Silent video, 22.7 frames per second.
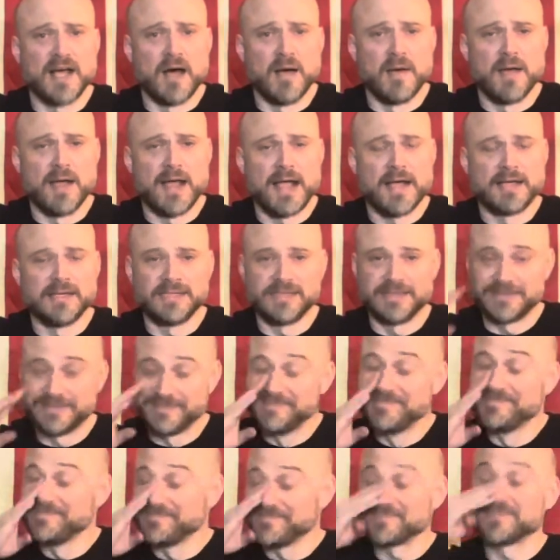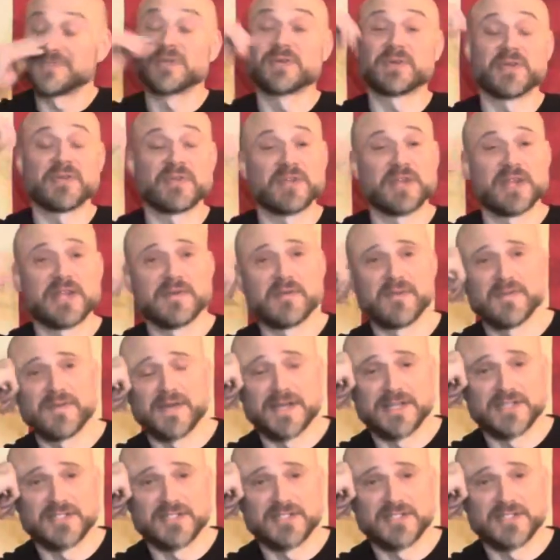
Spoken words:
I don't know the name of my